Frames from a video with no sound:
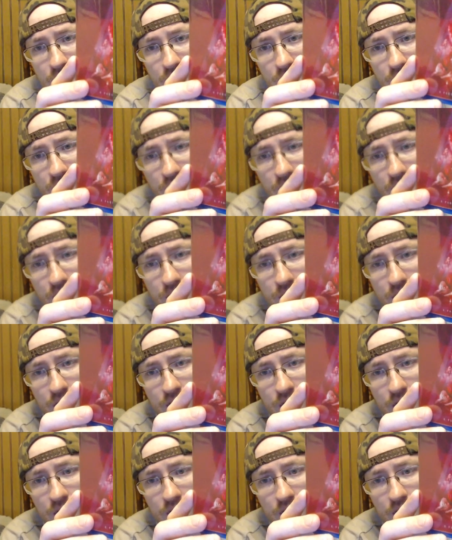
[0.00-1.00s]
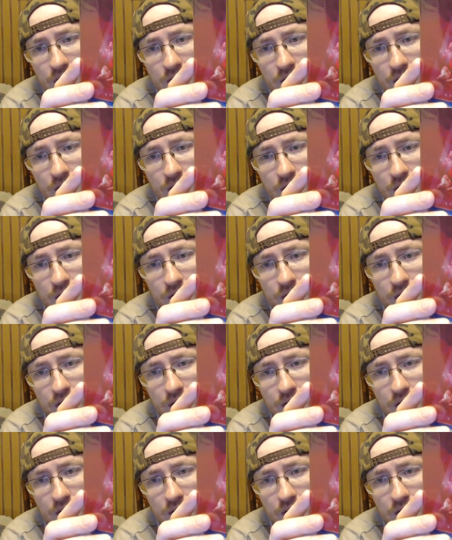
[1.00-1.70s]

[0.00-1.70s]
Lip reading: Nobody speaks.